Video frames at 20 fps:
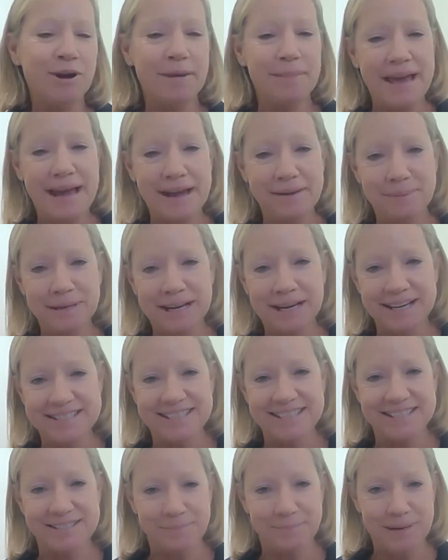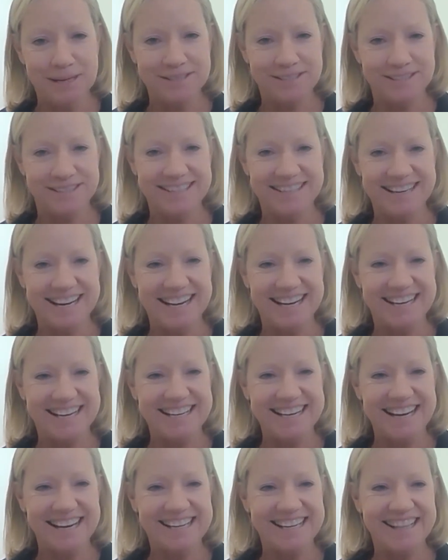on that, because it depends on, on,
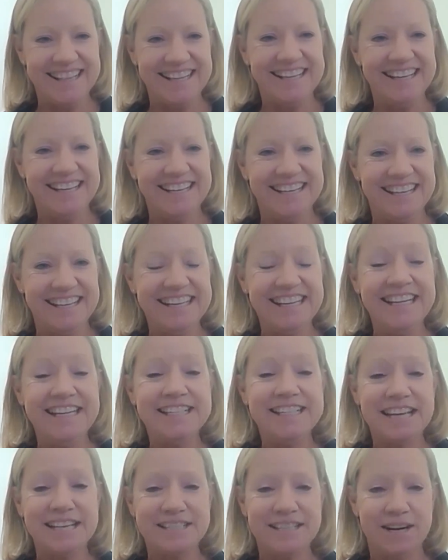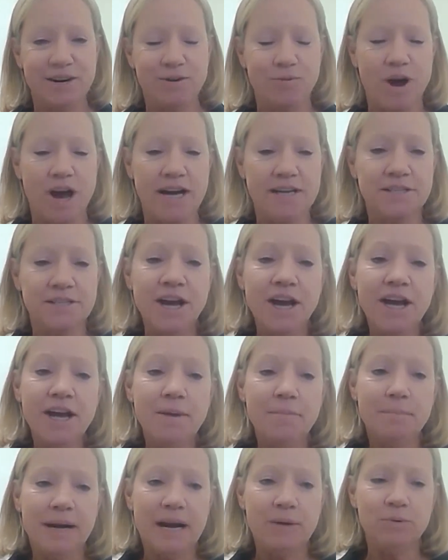on the, the needs as they arise.
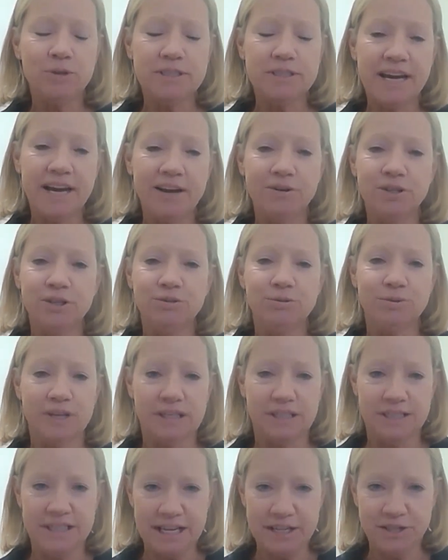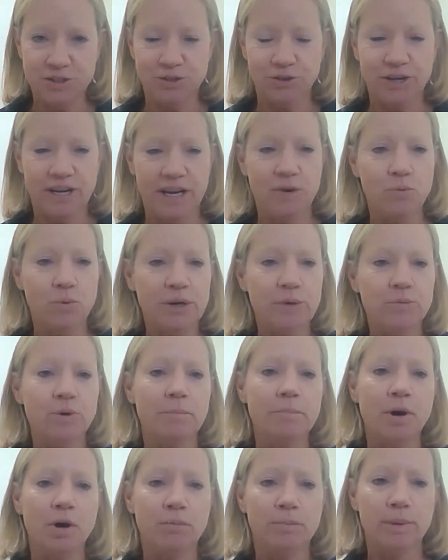But I will tell you that yesterday we
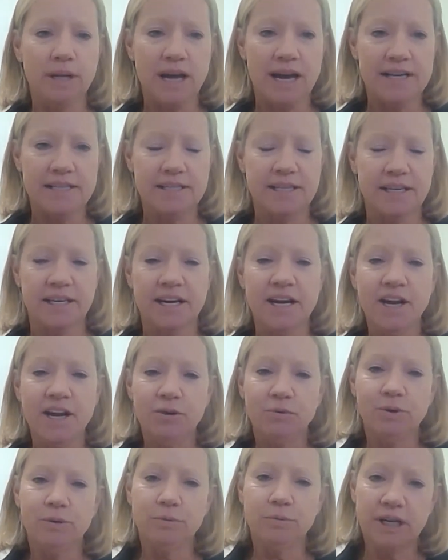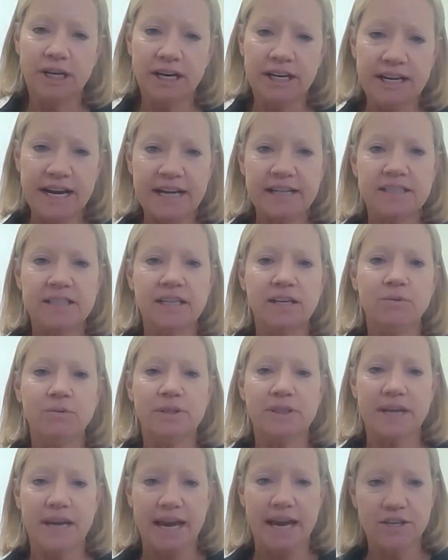were mobilizing. We were connecting
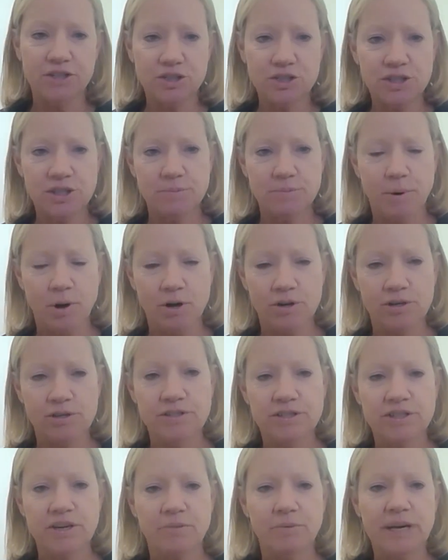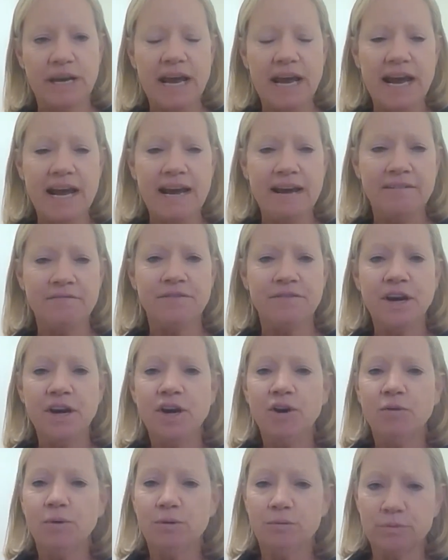with the agency partners that we have.
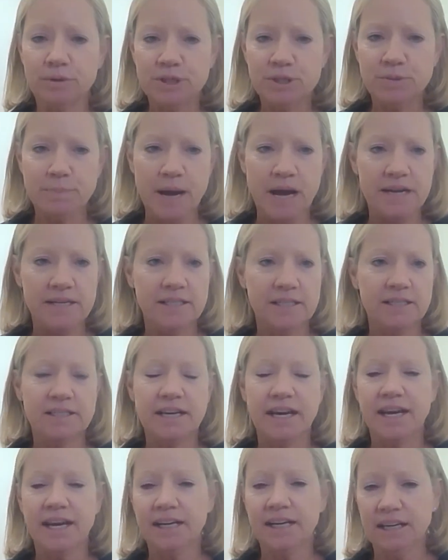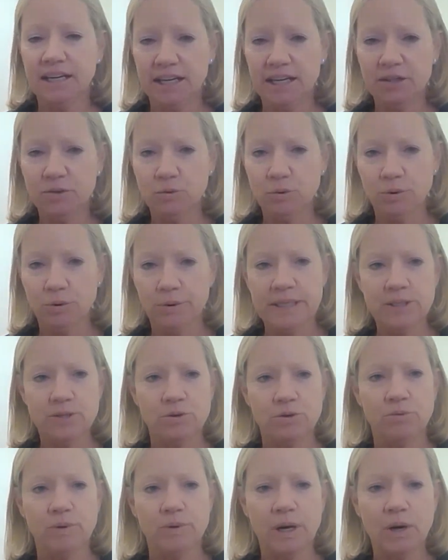We were responding to any inquiries
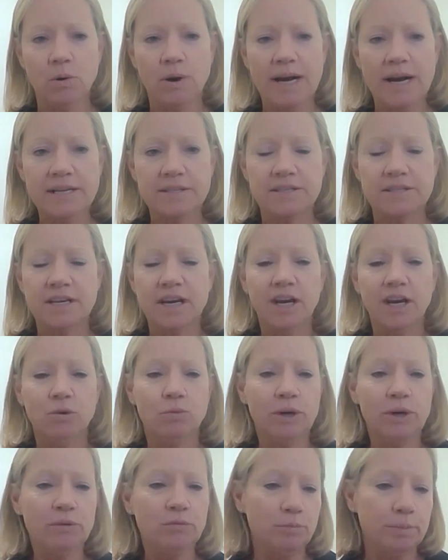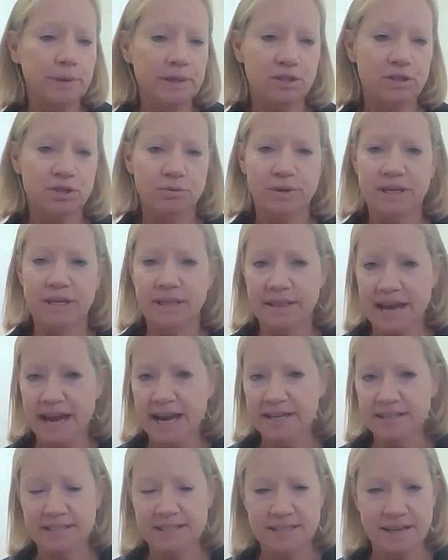or requests. We will be doing
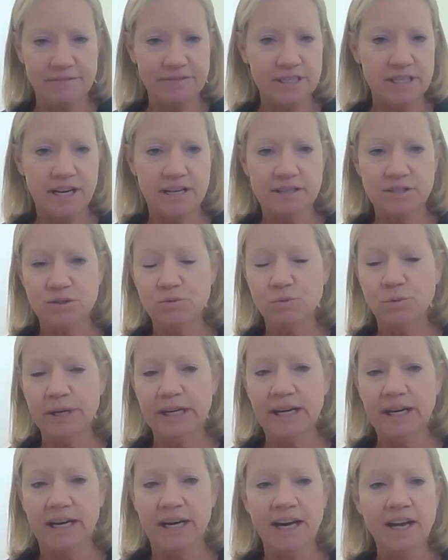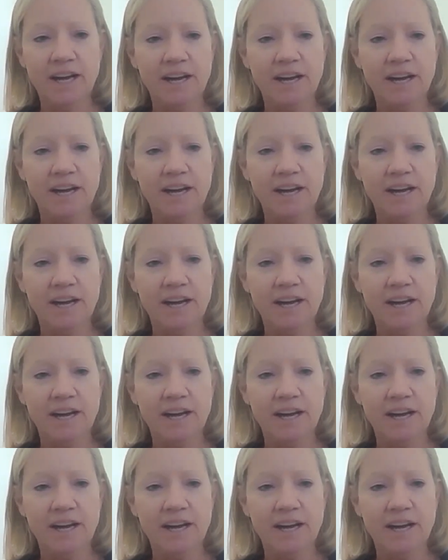that seven days a week